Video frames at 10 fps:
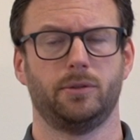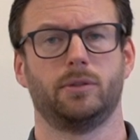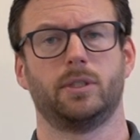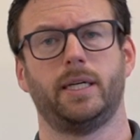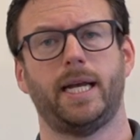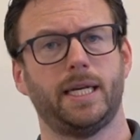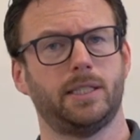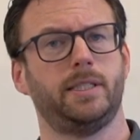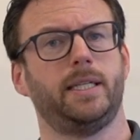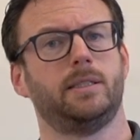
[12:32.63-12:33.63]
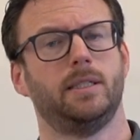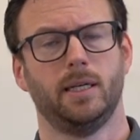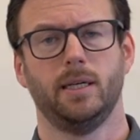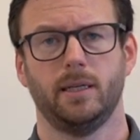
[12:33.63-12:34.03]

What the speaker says: or editing